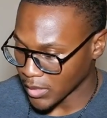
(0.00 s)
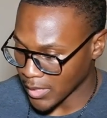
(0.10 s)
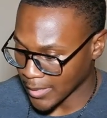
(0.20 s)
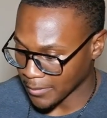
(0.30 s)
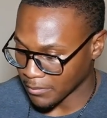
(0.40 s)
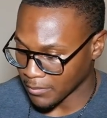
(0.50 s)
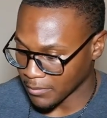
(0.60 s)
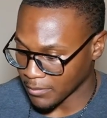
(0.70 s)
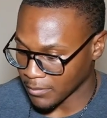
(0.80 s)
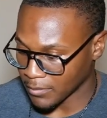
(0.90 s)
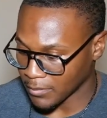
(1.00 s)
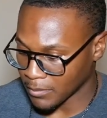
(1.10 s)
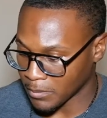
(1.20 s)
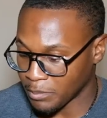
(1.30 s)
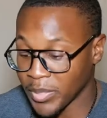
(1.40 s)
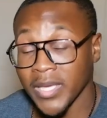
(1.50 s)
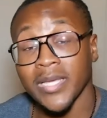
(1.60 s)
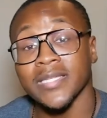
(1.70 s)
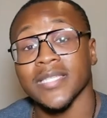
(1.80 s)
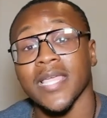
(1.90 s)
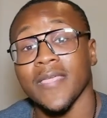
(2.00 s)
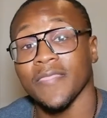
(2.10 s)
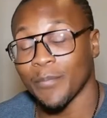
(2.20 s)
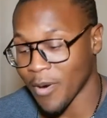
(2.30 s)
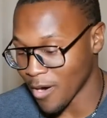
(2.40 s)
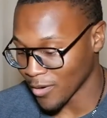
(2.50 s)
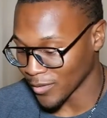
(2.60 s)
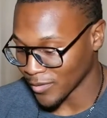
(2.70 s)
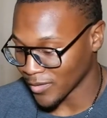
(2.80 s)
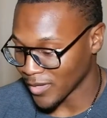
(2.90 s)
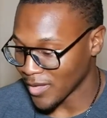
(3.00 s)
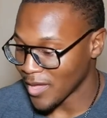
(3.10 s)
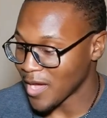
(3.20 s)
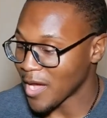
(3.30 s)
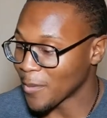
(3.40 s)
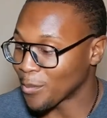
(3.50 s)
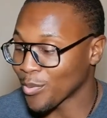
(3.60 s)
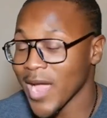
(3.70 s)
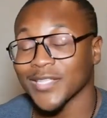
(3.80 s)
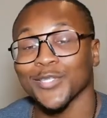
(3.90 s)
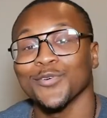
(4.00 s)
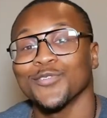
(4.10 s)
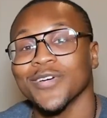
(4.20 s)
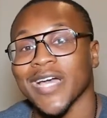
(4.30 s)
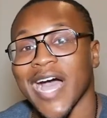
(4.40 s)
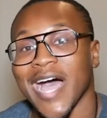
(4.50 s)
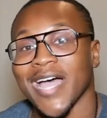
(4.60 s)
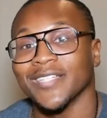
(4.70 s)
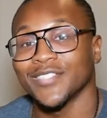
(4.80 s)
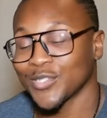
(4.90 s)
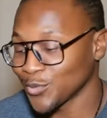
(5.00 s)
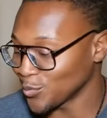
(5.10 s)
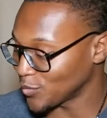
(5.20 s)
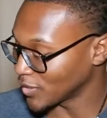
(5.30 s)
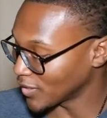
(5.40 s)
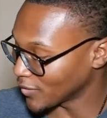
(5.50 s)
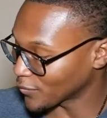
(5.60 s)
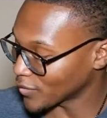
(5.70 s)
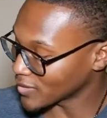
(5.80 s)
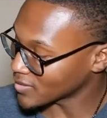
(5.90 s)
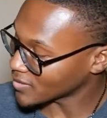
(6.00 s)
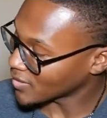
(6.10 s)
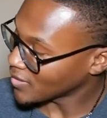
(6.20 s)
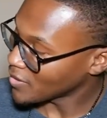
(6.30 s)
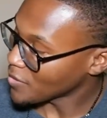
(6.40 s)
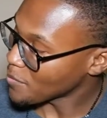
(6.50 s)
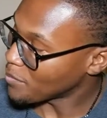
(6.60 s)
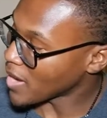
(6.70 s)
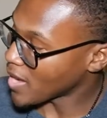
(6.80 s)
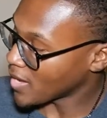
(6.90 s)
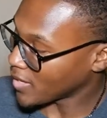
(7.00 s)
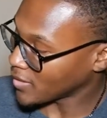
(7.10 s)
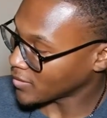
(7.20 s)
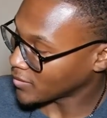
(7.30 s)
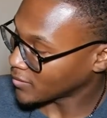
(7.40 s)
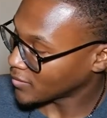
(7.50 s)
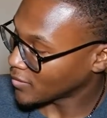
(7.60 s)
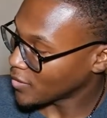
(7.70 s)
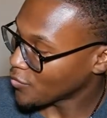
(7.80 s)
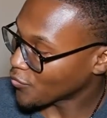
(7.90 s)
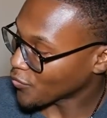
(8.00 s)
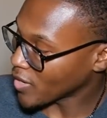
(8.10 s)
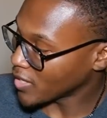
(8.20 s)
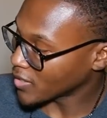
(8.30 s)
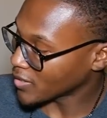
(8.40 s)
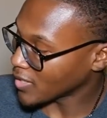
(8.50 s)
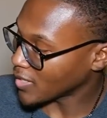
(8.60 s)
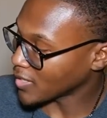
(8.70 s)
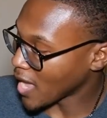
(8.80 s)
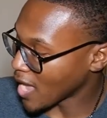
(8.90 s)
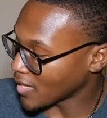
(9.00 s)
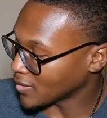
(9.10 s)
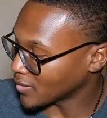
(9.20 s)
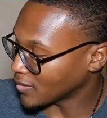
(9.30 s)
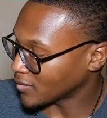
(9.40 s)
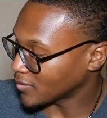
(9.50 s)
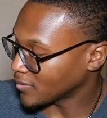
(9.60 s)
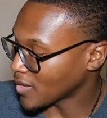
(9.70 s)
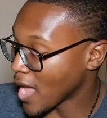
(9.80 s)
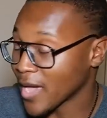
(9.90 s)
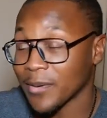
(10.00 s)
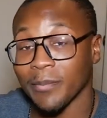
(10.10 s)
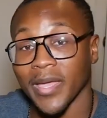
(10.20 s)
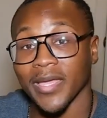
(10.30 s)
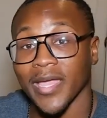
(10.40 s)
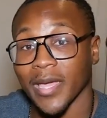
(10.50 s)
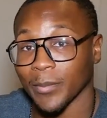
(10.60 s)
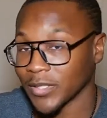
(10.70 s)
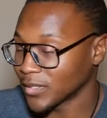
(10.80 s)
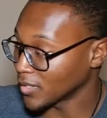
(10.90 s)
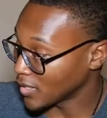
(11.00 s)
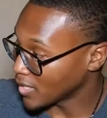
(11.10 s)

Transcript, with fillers: Um, Pigs in the Parlor a Practical Guide to Deliverance by Frank and Ida, Ida Mae Hammond.